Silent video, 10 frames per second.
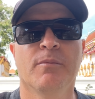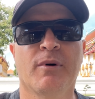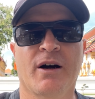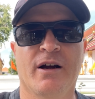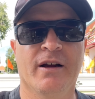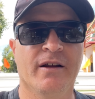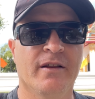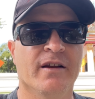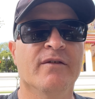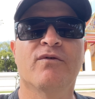by
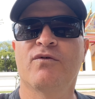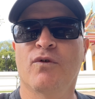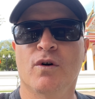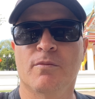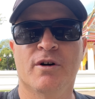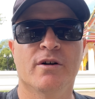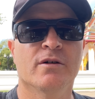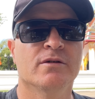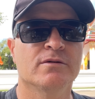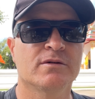the former
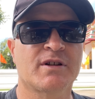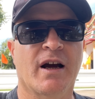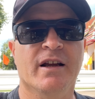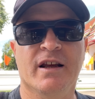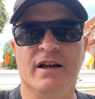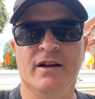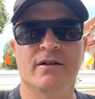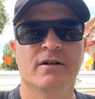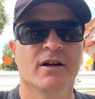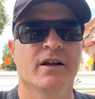Thai king,
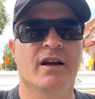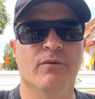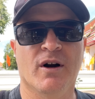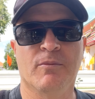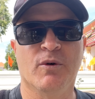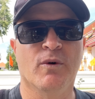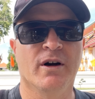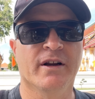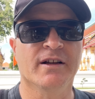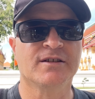King Rama
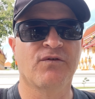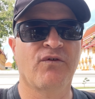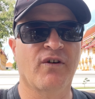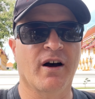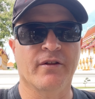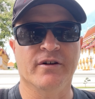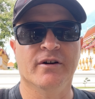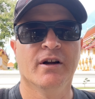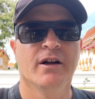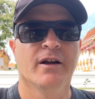I, his father.
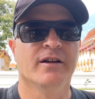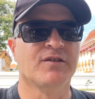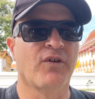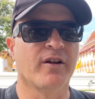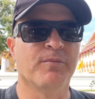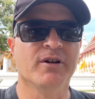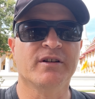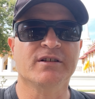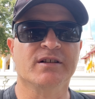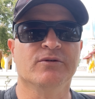His father built
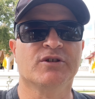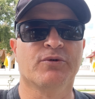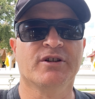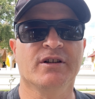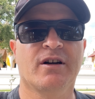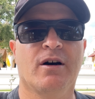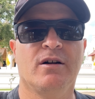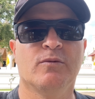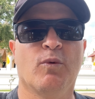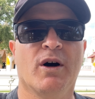this and it was originally
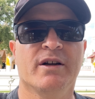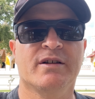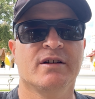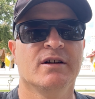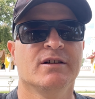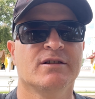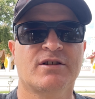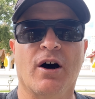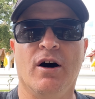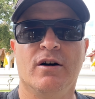called Wat
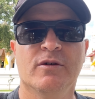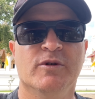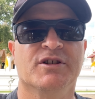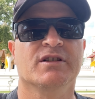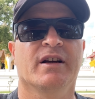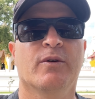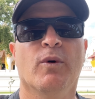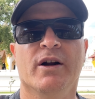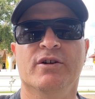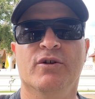tong, which is like
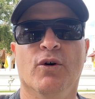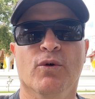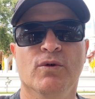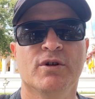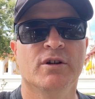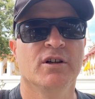what gold.